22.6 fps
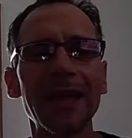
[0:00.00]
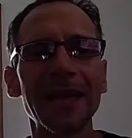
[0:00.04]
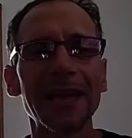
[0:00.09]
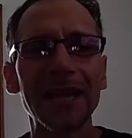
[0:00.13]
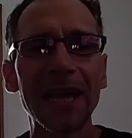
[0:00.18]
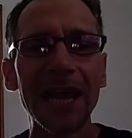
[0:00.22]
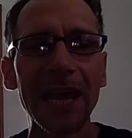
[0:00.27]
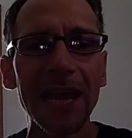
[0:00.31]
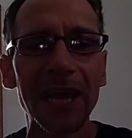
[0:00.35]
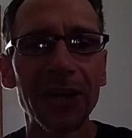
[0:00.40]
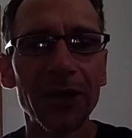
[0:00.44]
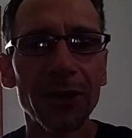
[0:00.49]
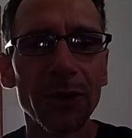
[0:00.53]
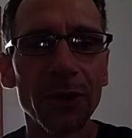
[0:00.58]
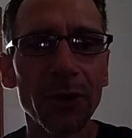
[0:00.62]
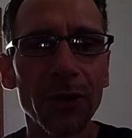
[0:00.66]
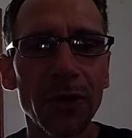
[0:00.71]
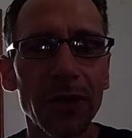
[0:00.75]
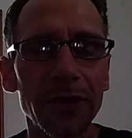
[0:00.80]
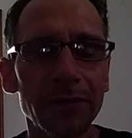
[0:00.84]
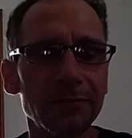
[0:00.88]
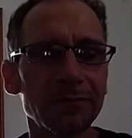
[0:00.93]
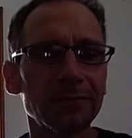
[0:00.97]
Can't do
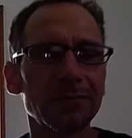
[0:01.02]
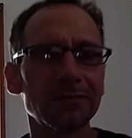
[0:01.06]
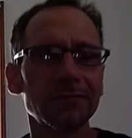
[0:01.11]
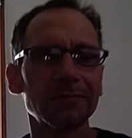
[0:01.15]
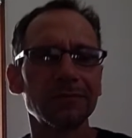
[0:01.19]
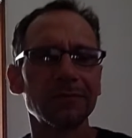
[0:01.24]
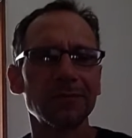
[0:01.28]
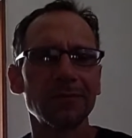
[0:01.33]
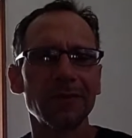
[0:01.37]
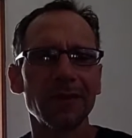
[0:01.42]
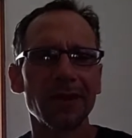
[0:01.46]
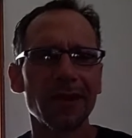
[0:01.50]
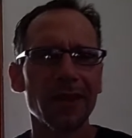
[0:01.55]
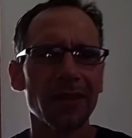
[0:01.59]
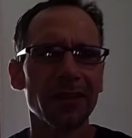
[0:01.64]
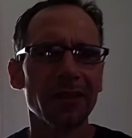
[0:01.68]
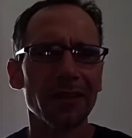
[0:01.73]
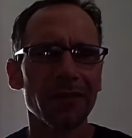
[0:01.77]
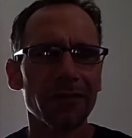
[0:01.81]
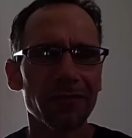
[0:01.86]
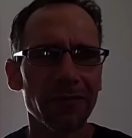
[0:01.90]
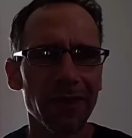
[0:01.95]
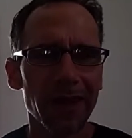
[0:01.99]
it.
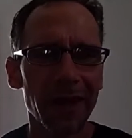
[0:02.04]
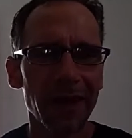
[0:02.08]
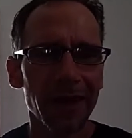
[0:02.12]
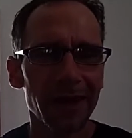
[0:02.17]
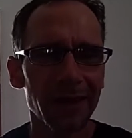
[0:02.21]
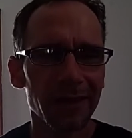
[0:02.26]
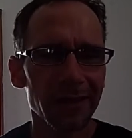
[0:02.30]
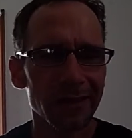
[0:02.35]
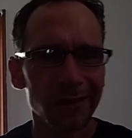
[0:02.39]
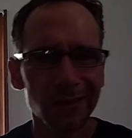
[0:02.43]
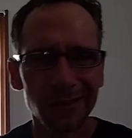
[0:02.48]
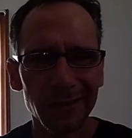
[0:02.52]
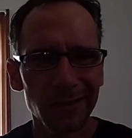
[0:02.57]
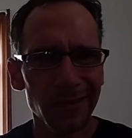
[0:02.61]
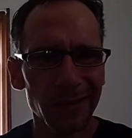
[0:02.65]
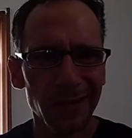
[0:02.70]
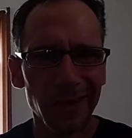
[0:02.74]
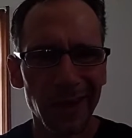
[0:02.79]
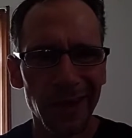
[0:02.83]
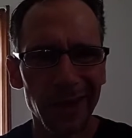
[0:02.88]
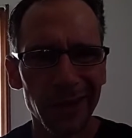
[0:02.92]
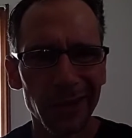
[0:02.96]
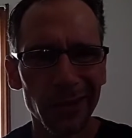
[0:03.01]
They're fake.
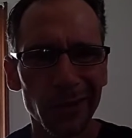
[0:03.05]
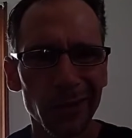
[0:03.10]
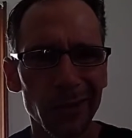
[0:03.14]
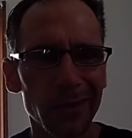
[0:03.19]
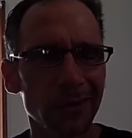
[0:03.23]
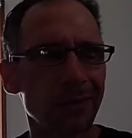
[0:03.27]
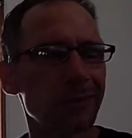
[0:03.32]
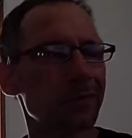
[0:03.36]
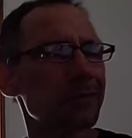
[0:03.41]
Can't do it.